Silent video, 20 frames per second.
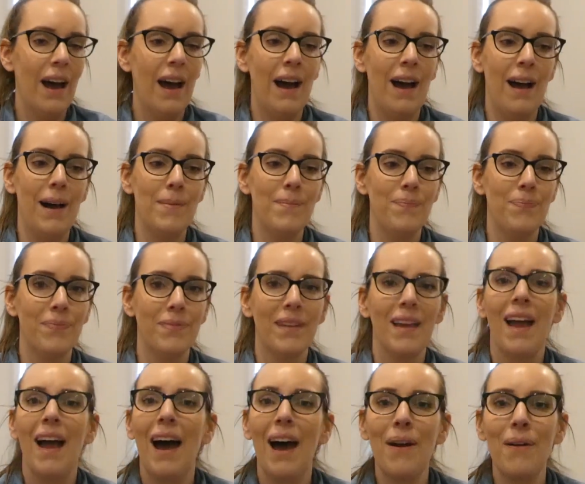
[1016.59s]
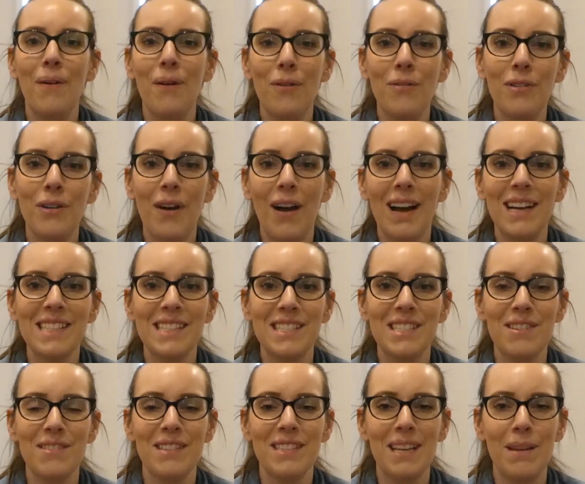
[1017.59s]
I don't know if you guys
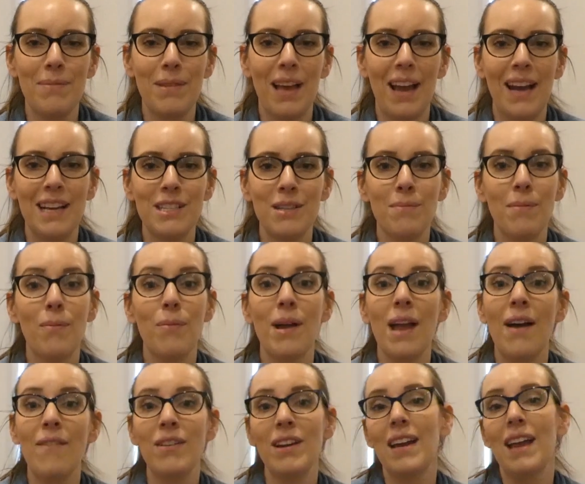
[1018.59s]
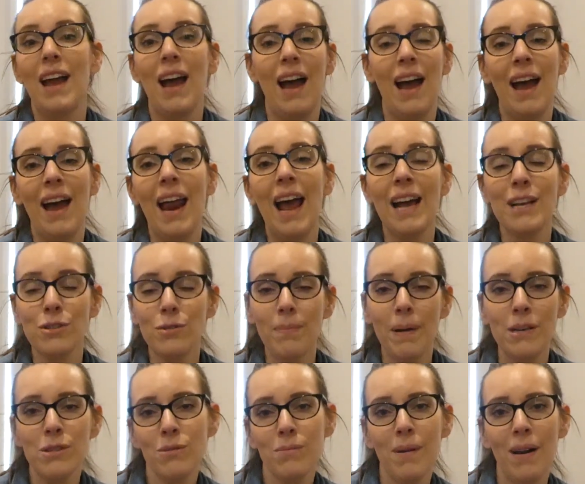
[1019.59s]
do the same thing I do, but we have an extra
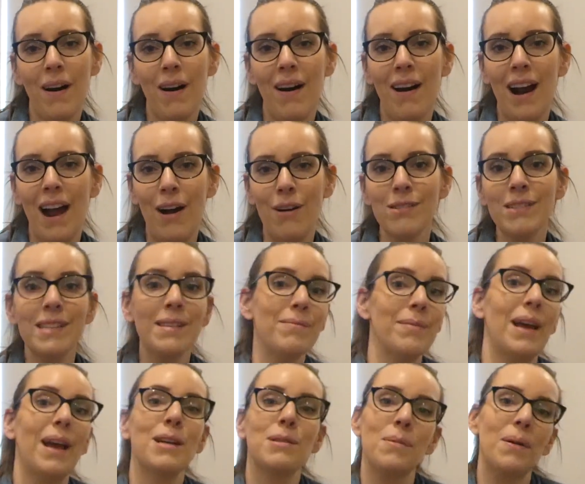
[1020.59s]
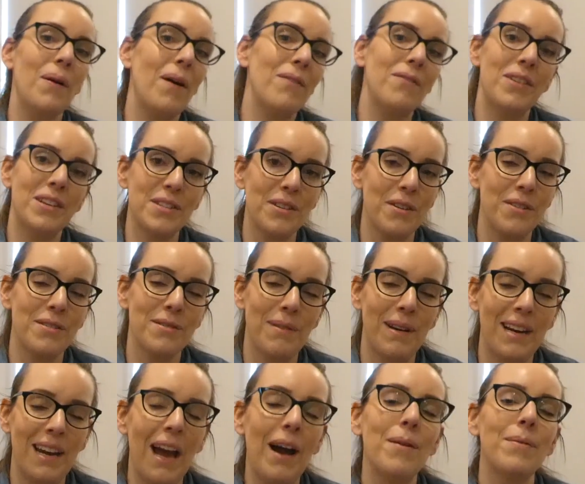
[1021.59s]
bedroom in our house, and because we don't have visitors
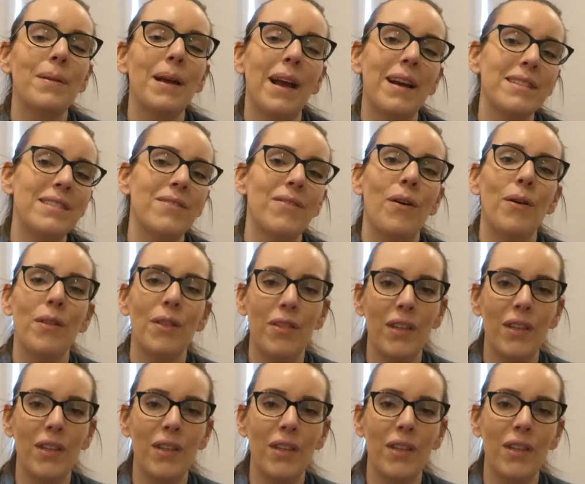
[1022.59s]
right now because of all the